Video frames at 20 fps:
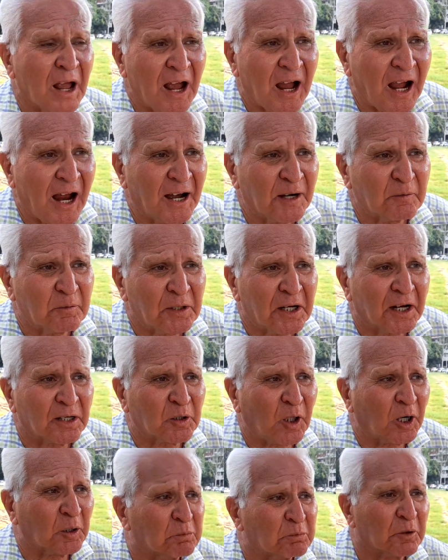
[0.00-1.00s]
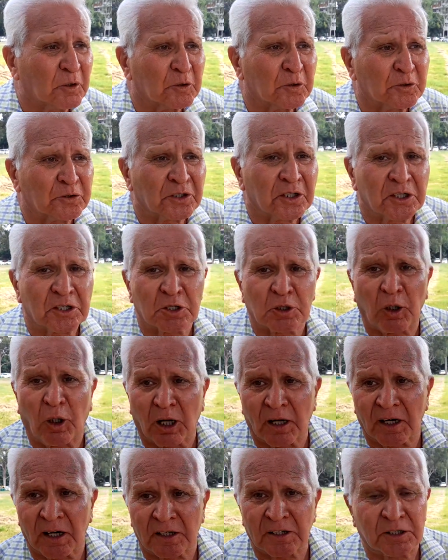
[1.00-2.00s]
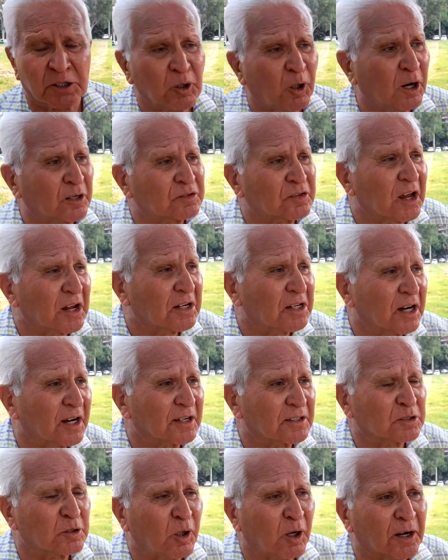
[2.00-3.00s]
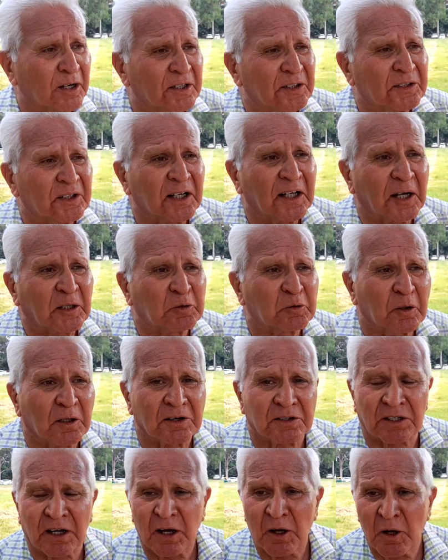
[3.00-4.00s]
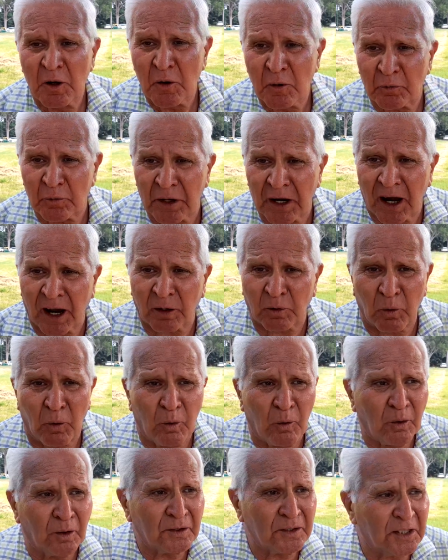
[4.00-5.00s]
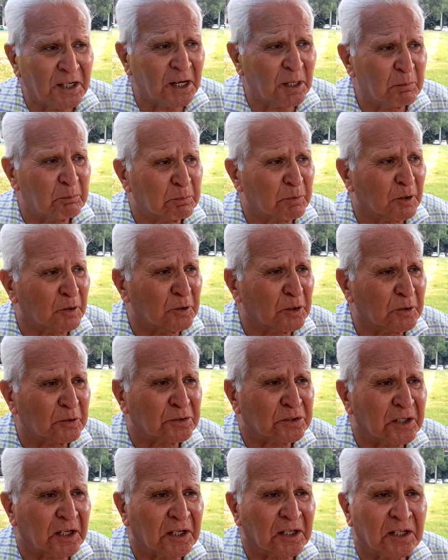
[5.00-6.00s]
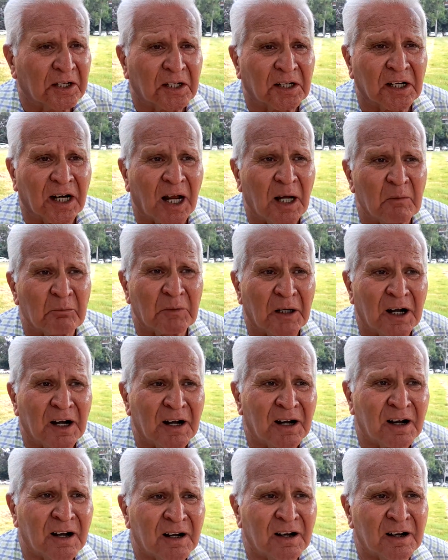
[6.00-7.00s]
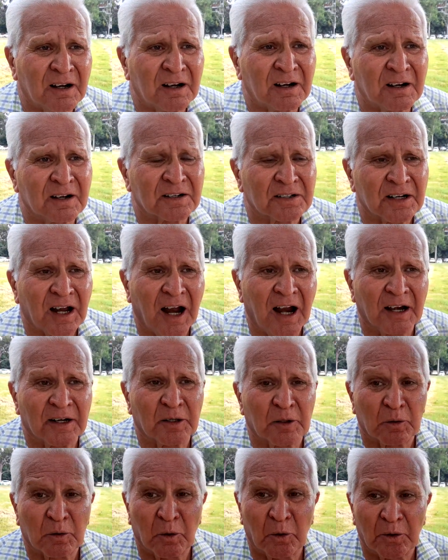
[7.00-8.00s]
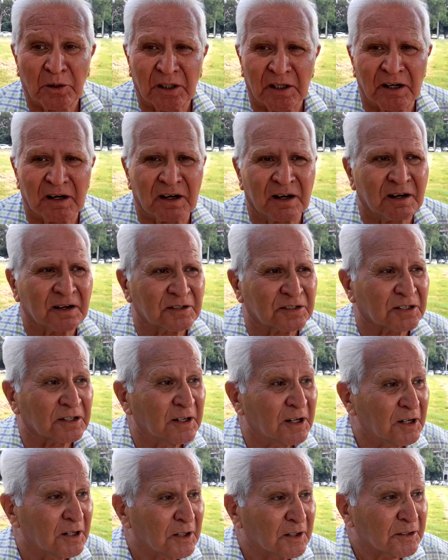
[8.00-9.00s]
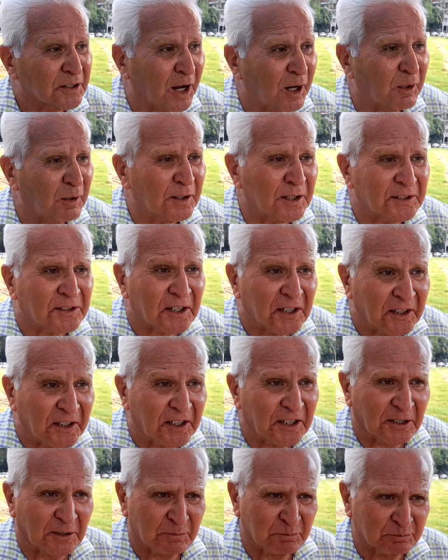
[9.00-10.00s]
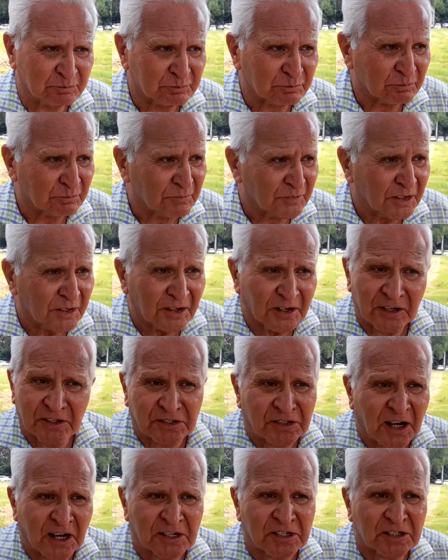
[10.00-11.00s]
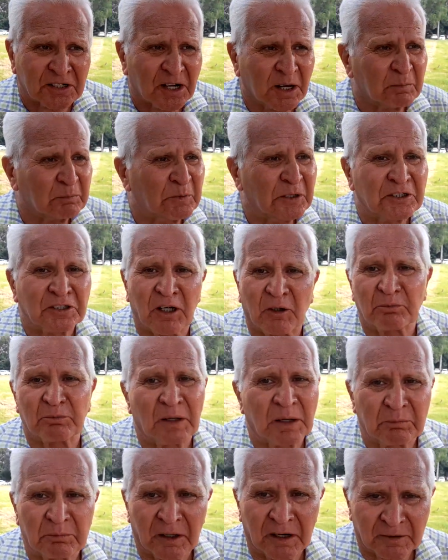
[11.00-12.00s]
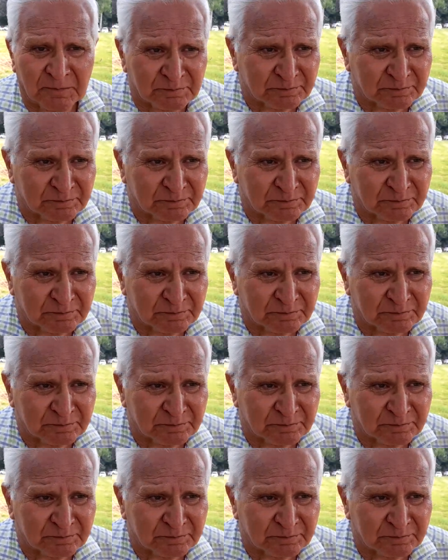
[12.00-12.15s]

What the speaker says: And we are not producing scholars or thinkers or intellectuals. We are only producing crammers and voters. Now, a degree is just a piece of paper.